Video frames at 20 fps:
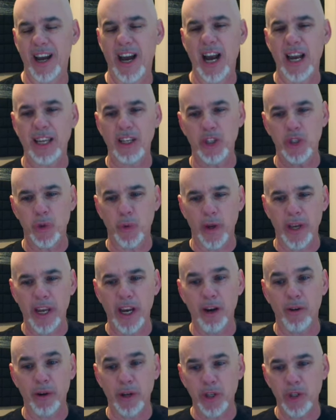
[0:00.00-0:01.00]
I enjoy
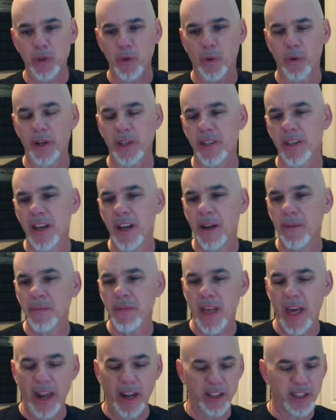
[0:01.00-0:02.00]
hearing stories,
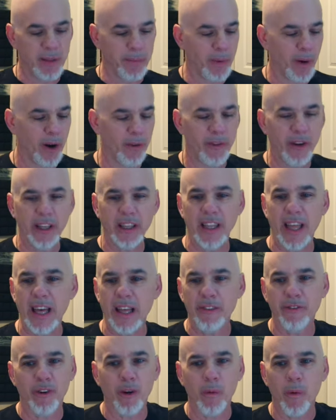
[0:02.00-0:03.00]
and it's the perfect
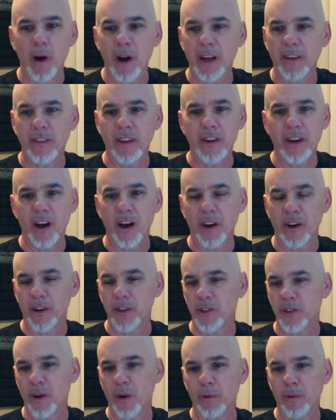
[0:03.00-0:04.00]
length for walking the dog or
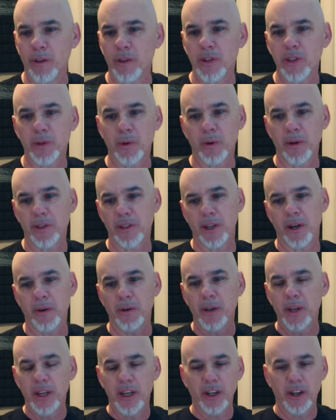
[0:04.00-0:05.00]
going to the store. So
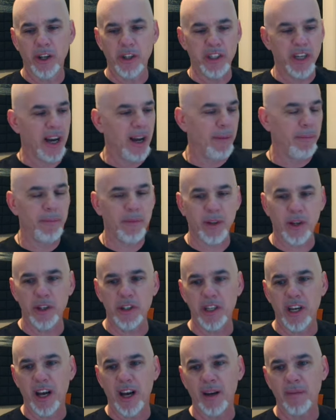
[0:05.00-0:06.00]
good job, good
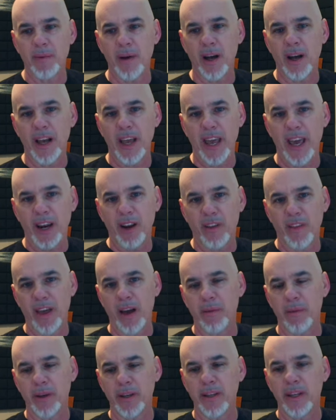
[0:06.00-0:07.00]
job, uh, Ed, on that
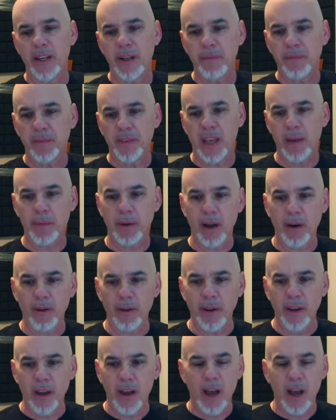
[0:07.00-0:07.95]
one. Keep it going.